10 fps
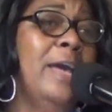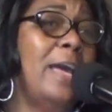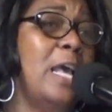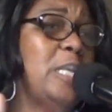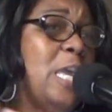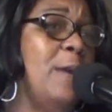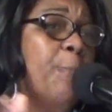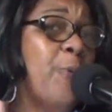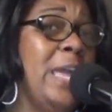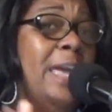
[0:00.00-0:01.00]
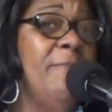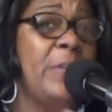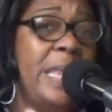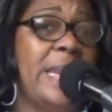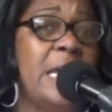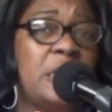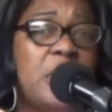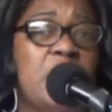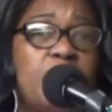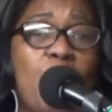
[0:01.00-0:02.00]
because he breathed in us
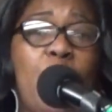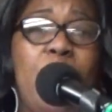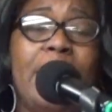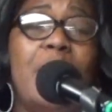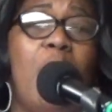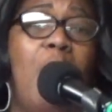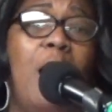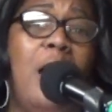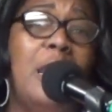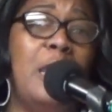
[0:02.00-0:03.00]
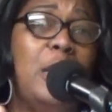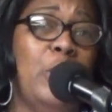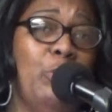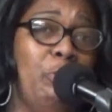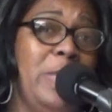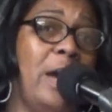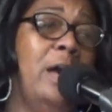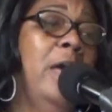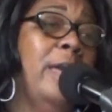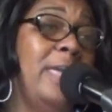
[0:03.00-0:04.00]
this morning. Hallelujah.